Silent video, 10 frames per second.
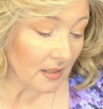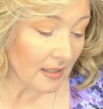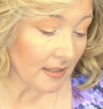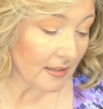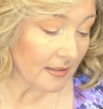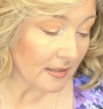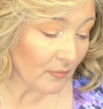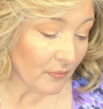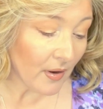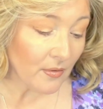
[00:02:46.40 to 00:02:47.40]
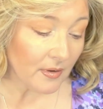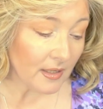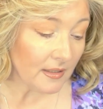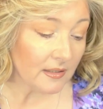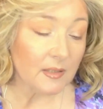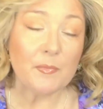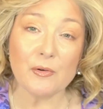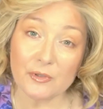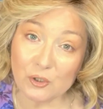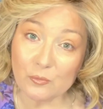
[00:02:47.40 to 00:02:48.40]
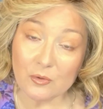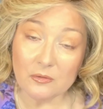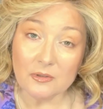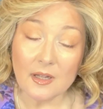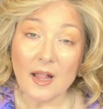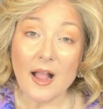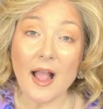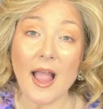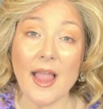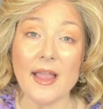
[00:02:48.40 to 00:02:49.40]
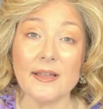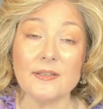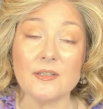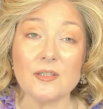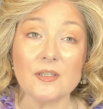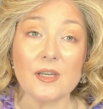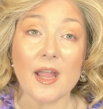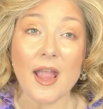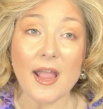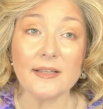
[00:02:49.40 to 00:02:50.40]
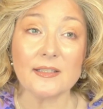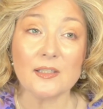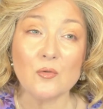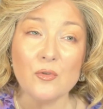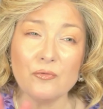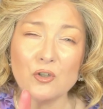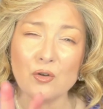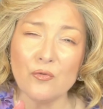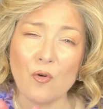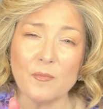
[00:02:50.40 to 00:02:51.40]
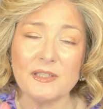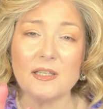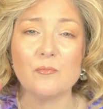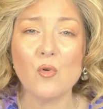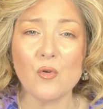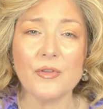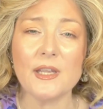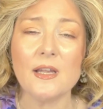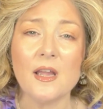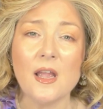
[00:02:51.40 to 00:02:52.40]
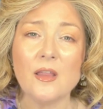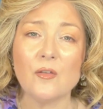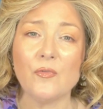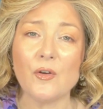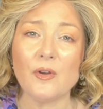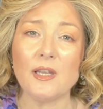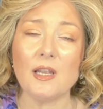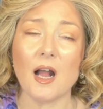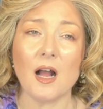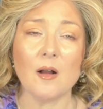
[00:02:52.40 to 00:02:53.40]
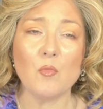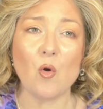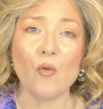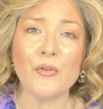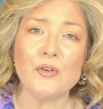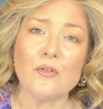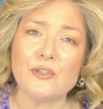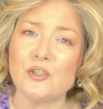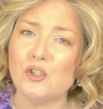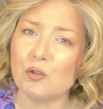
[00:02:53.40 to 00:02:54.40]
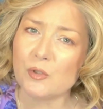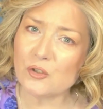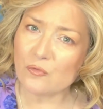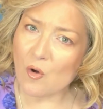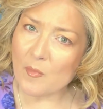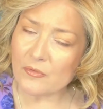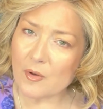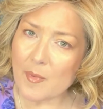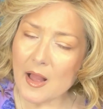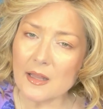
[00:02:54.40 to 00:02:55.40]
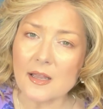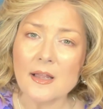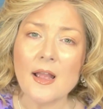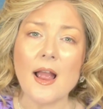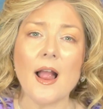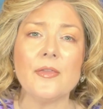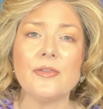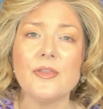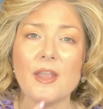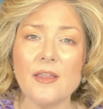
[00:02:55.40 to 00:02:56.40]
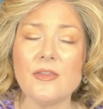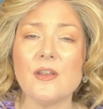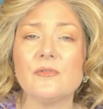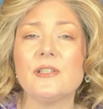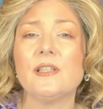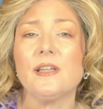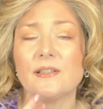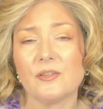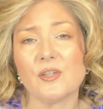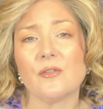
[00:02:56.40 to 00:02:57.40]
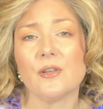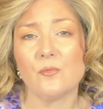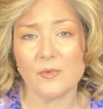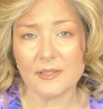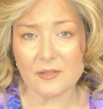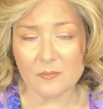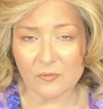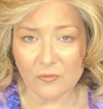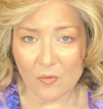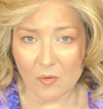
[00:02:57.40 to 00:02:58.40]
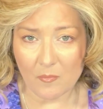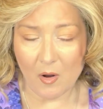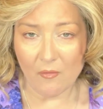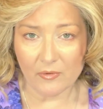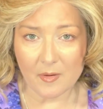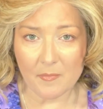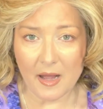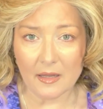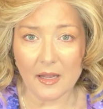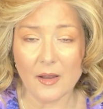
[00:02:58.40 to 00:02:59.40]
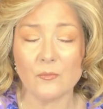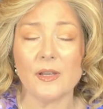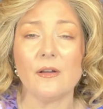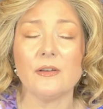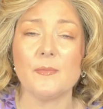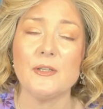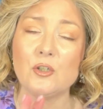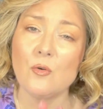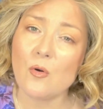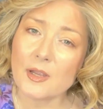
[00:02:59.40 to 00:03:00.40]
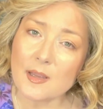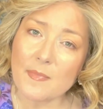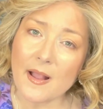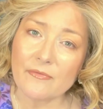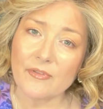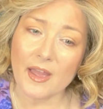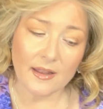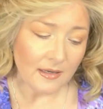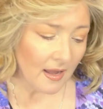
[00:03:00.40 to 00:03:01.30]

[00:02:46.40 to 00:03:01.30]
is very spiritual and has sort of two forms. There's more the, the very um, orthodox Jewish form of Kabbalah, and then there is the esoteric wisdom form of Kabbalah. And we're going to be talking about that,